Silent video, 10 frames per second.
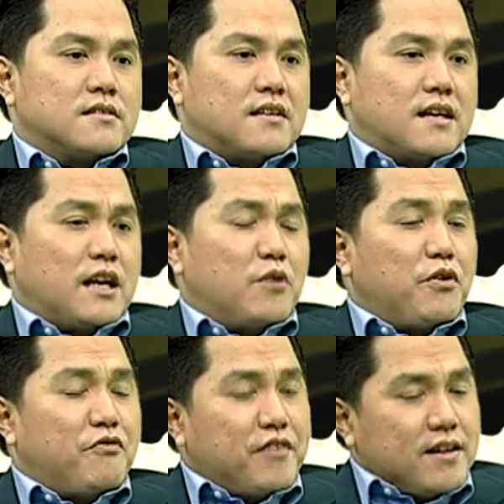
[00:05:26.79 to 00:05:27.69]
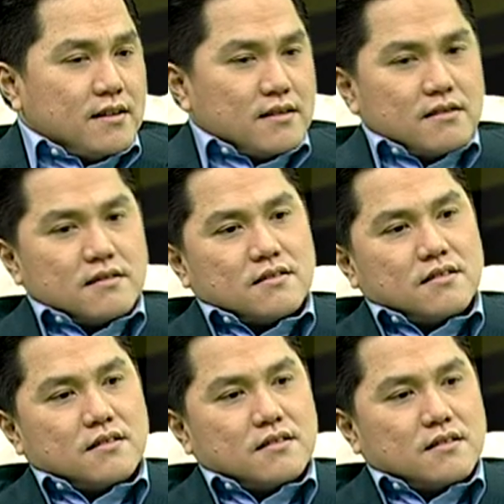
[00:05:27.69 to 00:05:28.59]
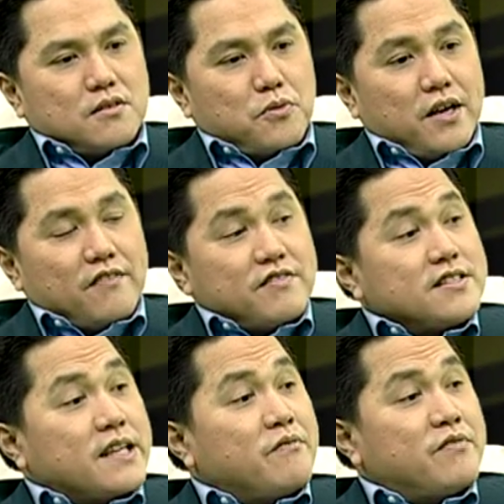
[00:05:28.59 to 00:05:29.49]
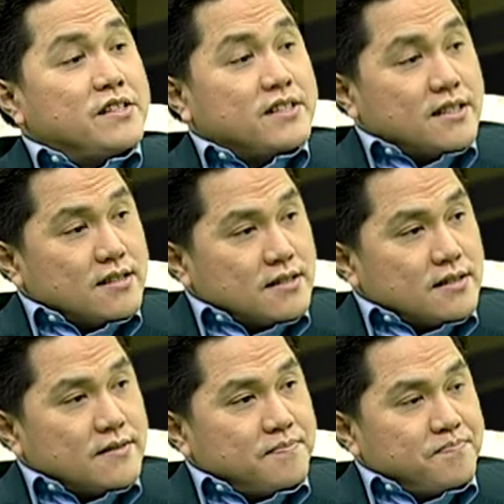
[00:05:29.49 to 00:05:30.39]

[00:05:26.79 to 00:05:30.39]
And then we feel we have the same visions,